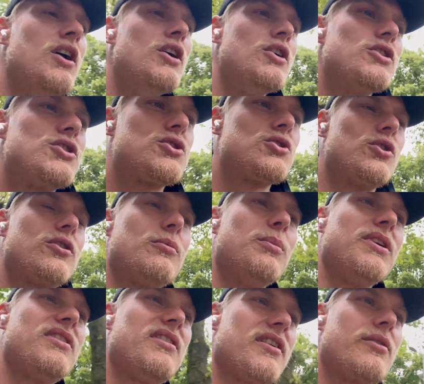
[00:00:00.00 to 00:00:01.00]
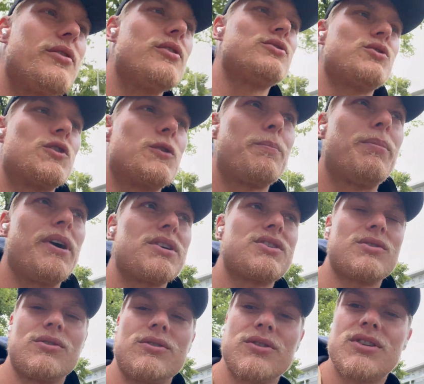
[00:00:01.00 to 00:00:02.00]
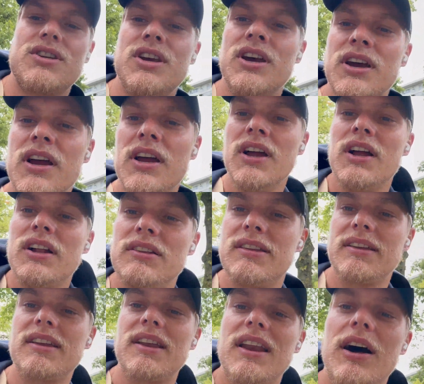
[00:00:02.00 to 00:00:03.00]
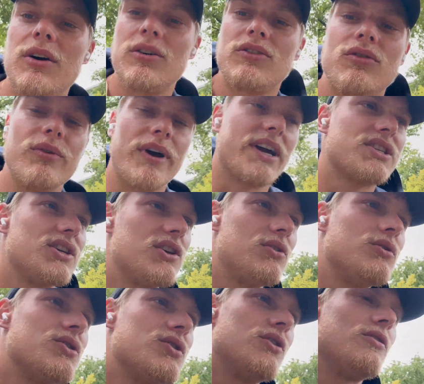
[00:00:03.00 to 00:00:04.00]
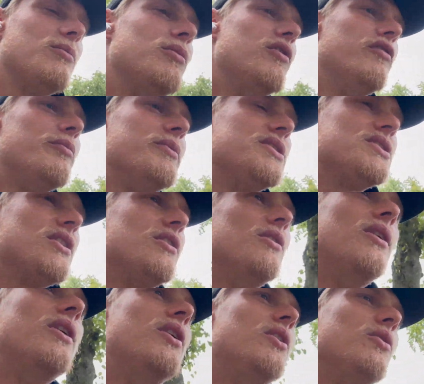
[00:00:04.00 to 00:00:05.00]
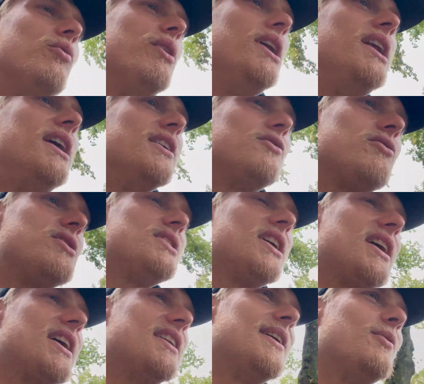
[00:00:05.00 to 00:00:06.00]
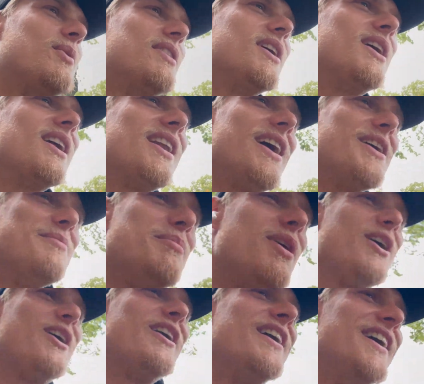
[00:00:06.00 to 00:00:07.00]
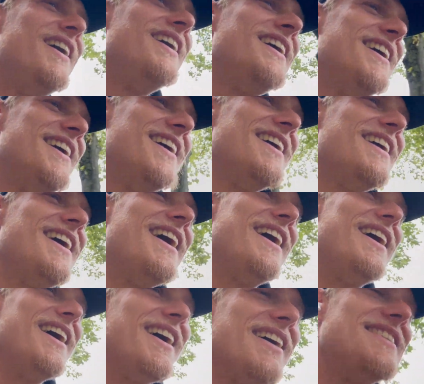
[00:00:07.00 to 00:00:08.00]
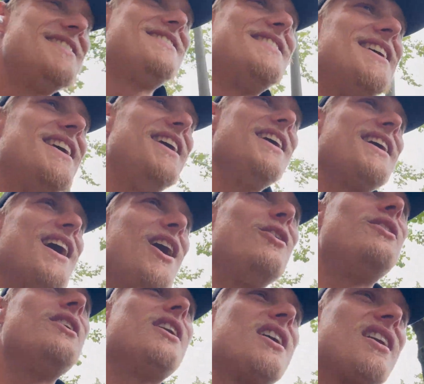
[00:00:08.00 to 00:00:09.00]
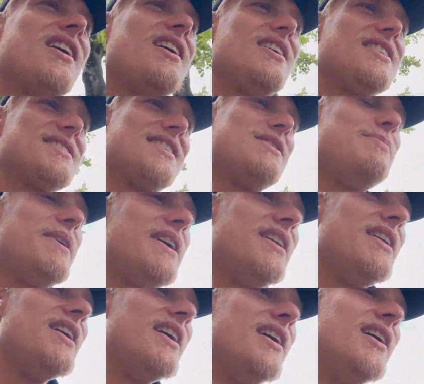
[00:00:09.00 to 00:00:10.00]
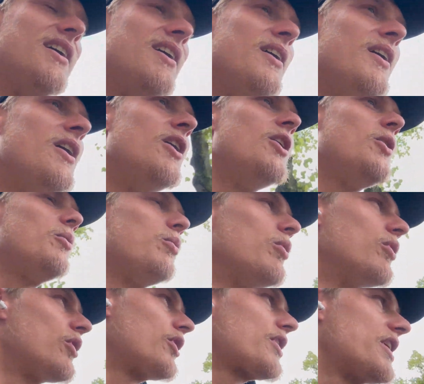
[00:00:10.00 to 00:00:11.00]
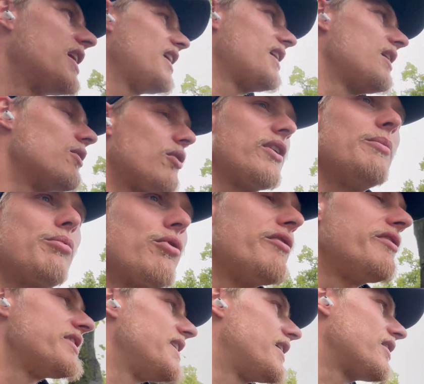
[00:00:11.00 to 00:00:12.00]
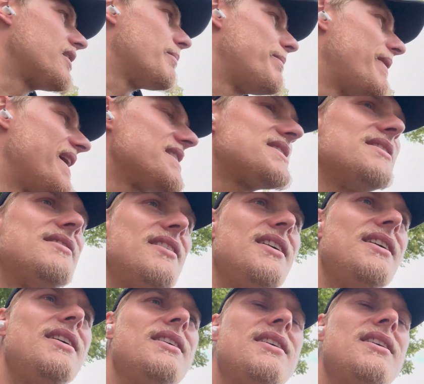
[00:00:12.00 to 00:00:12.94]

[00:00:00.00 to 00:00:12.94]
certain materials or puzzles that allow you to execute certain movements. So really interesting. And then with the climb bar, seeing how the class has been working or improving their capacity,